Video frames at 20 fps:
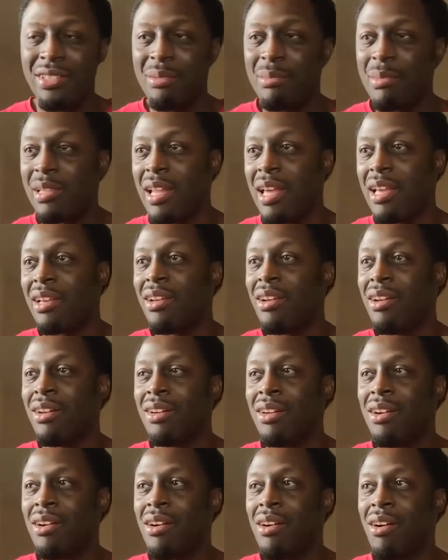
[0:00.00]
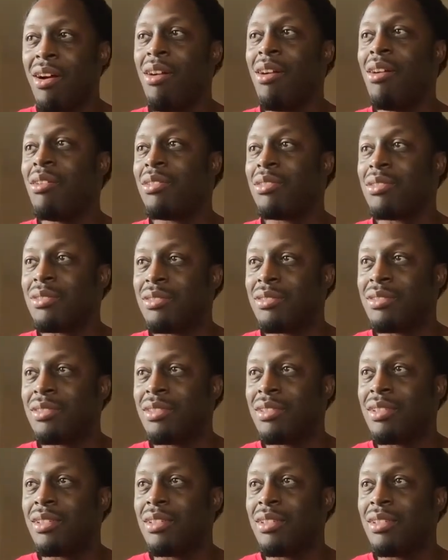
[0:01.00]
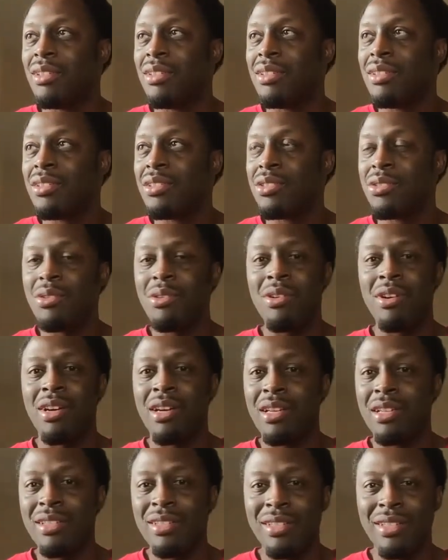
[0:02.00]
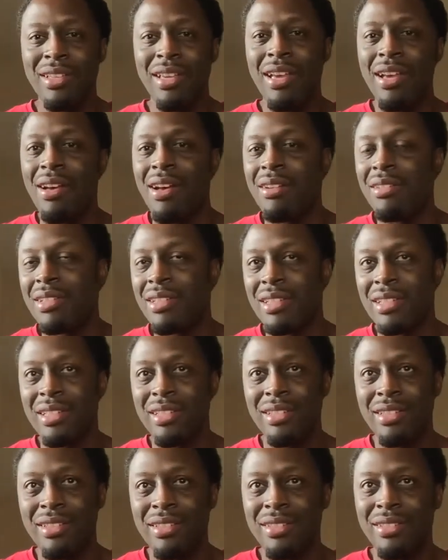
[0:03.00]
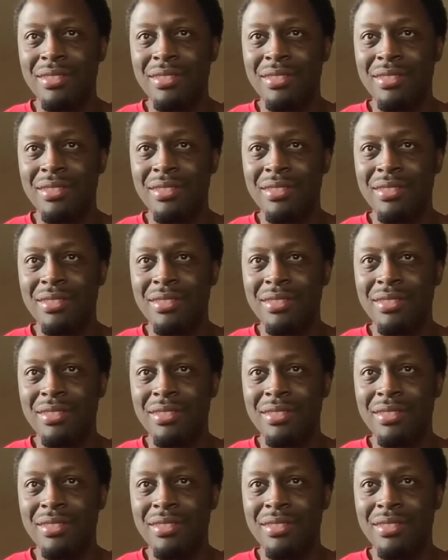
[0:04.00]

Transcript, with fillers: she'll be like, oh, sure, hun. Yeah, I'll cook it.